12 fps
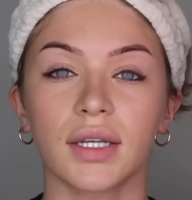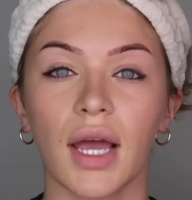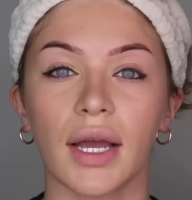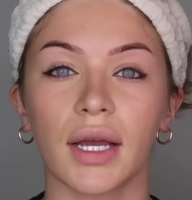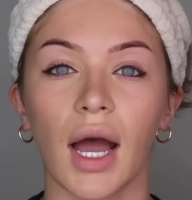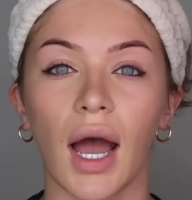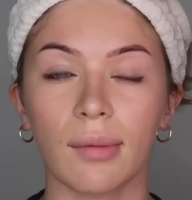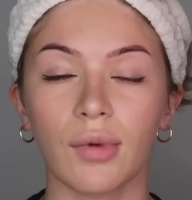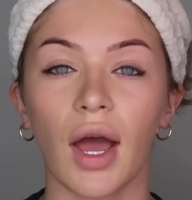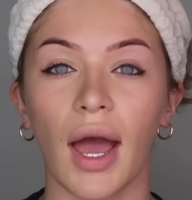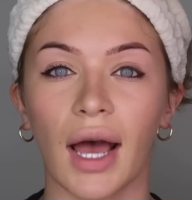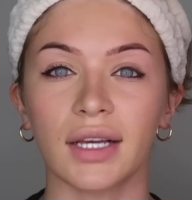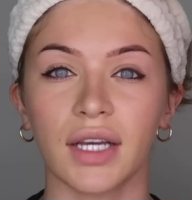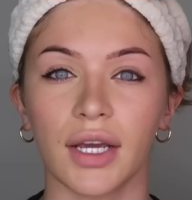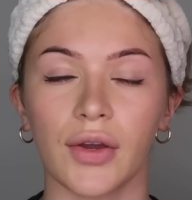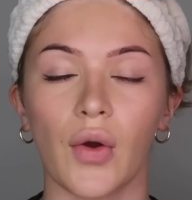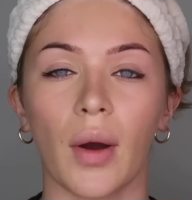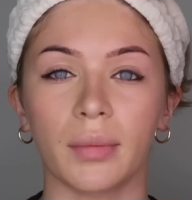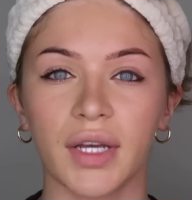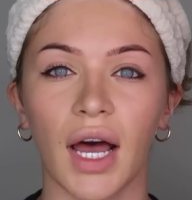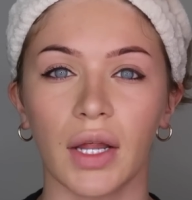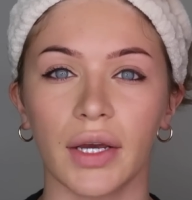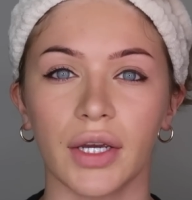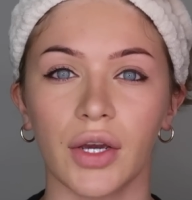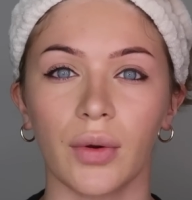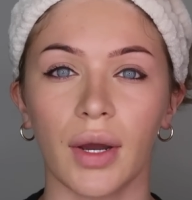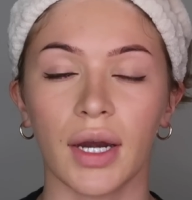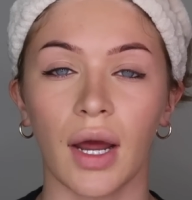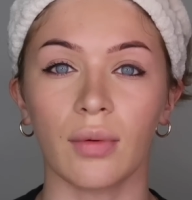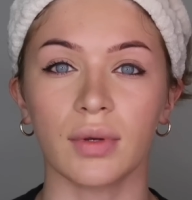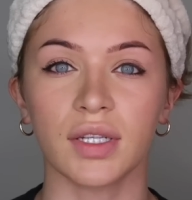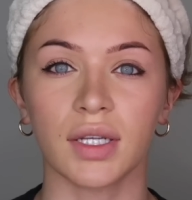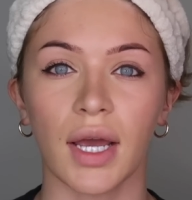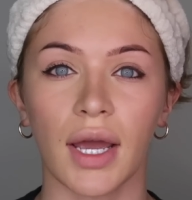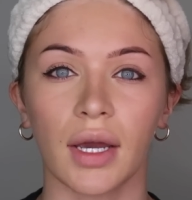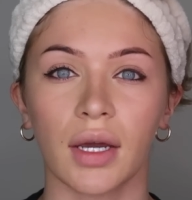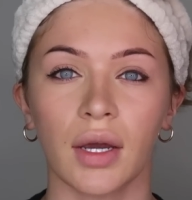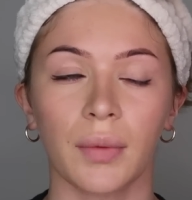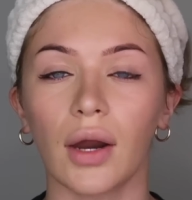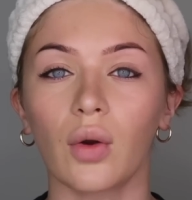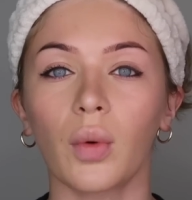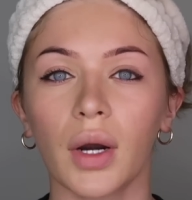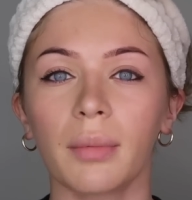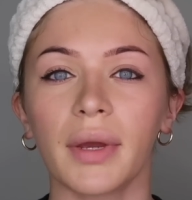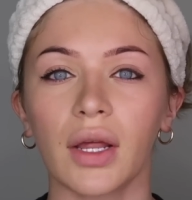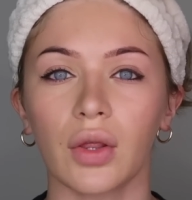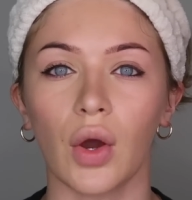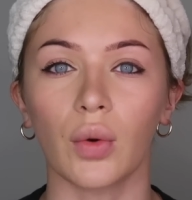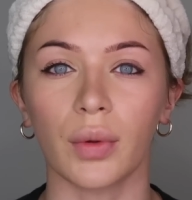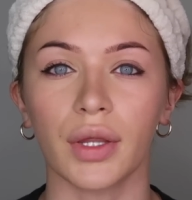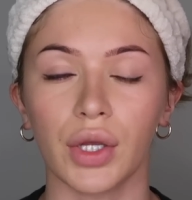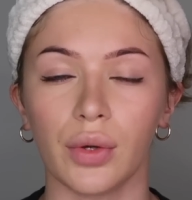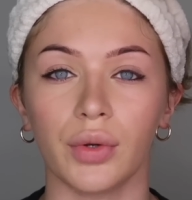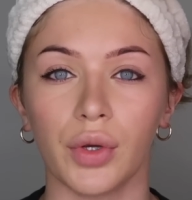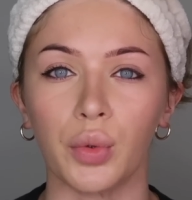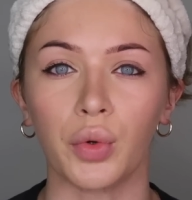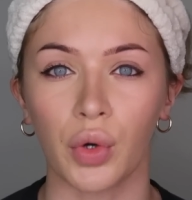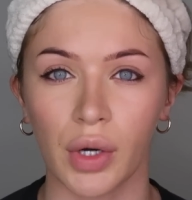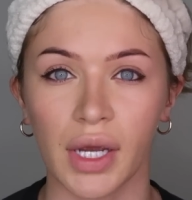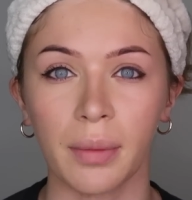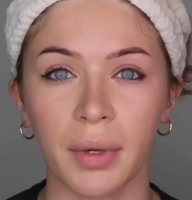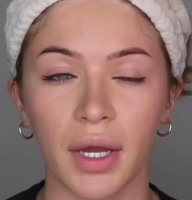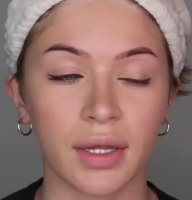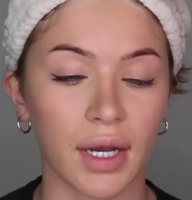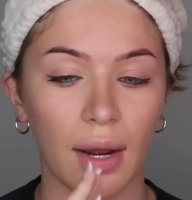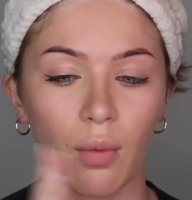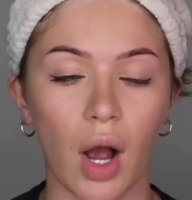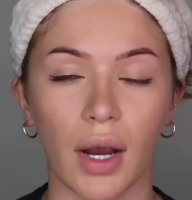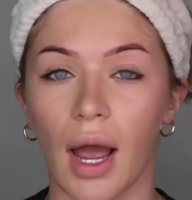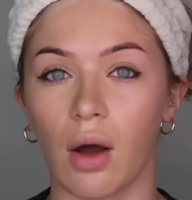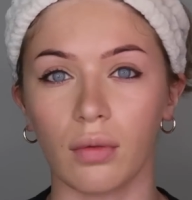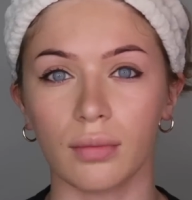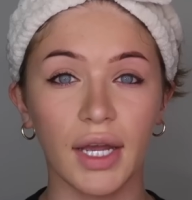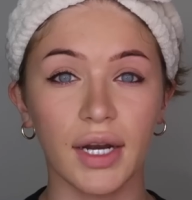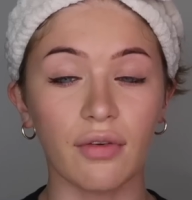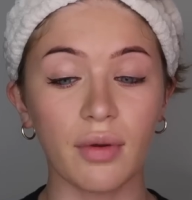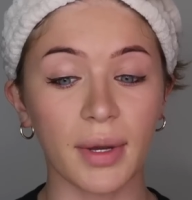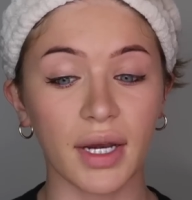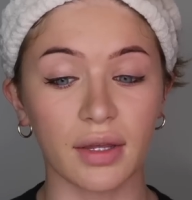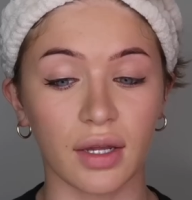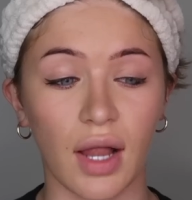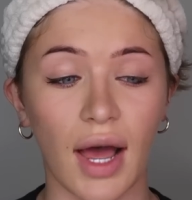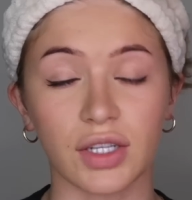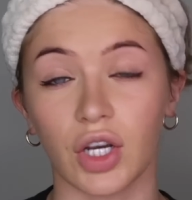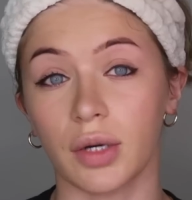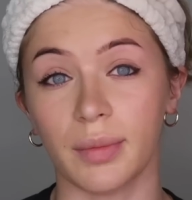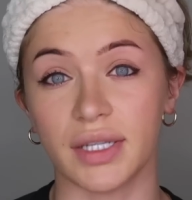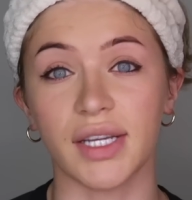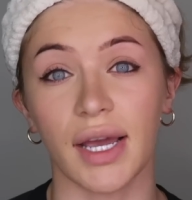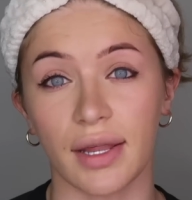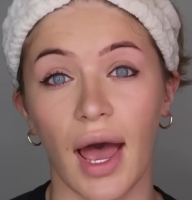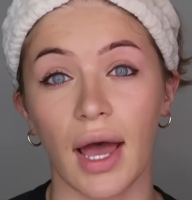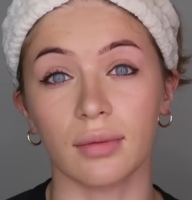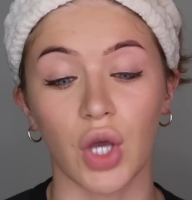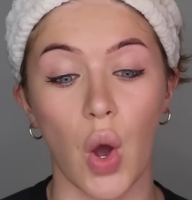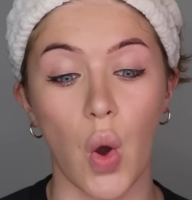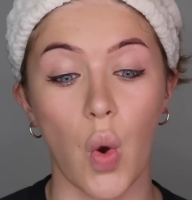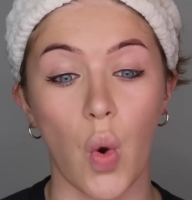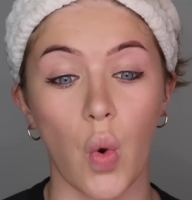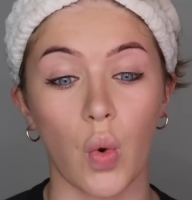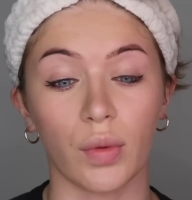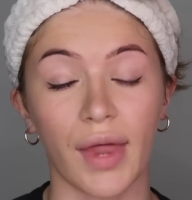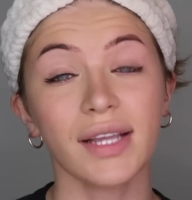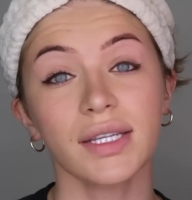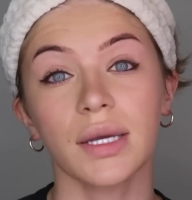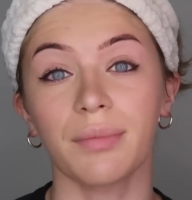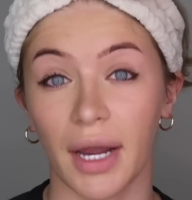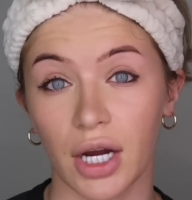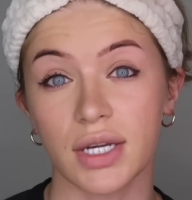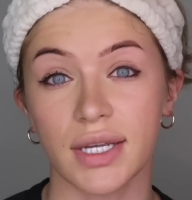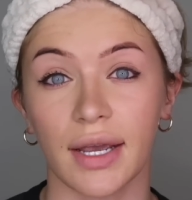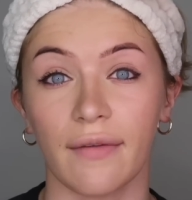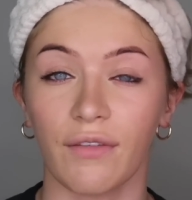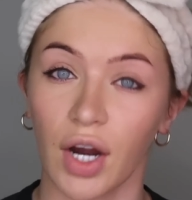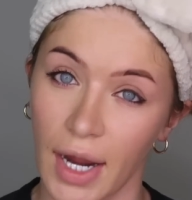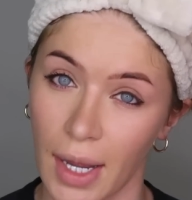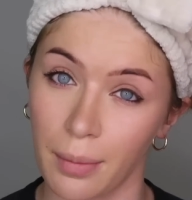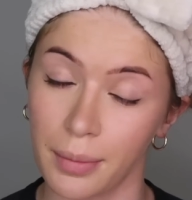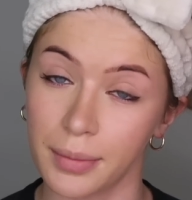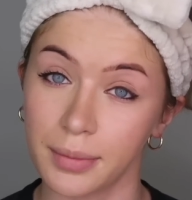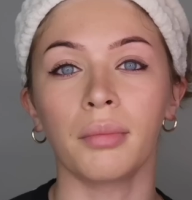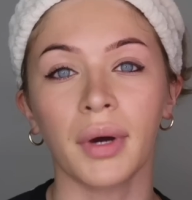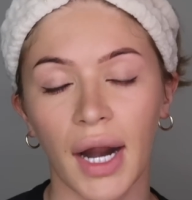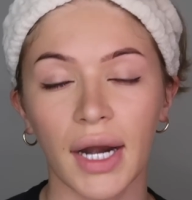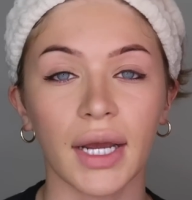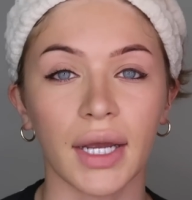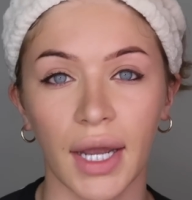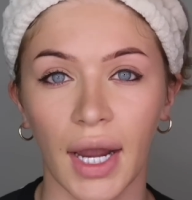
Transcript: like, I'm not asking you, I'm telling you. And I was like, I don't want to be alone with you, you creep. And then I walk out. And everybody in the class heard me say that. So that's embarrassing for him. But I didn't